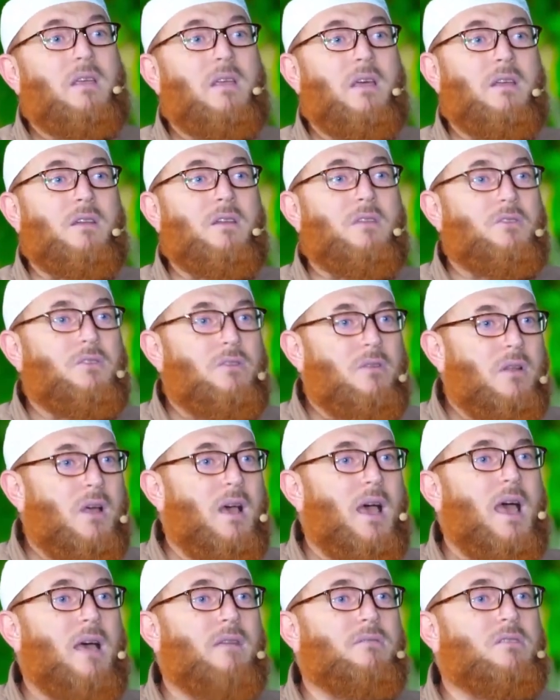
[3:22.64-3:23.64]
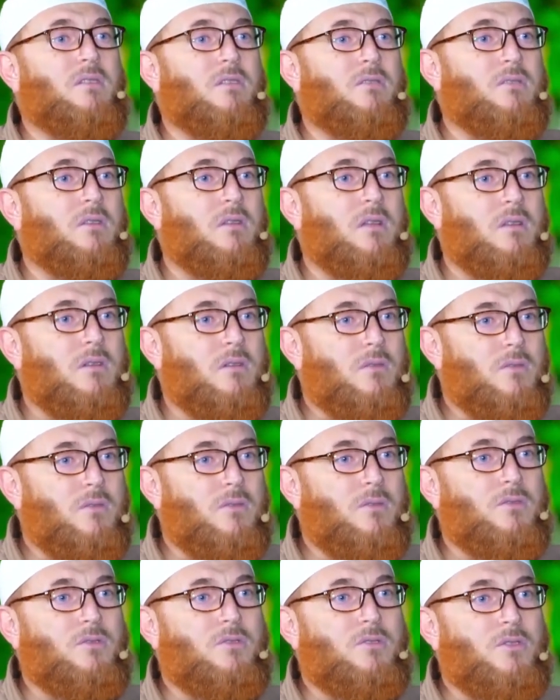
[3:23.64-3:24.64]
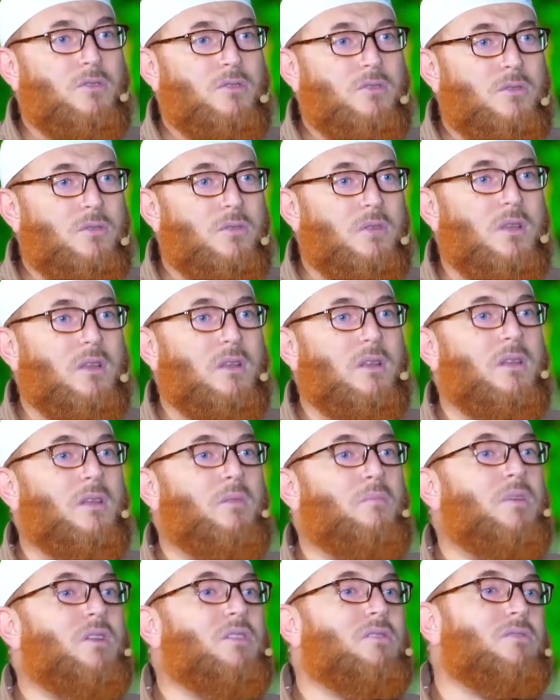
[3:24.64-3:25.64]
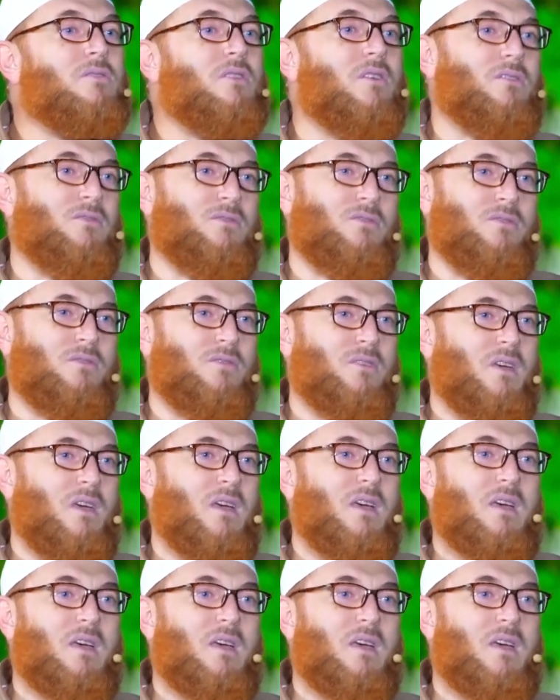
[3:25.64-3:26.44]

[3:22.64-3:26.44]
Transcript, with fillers: Yani you should not have sexual intercourse during the menses.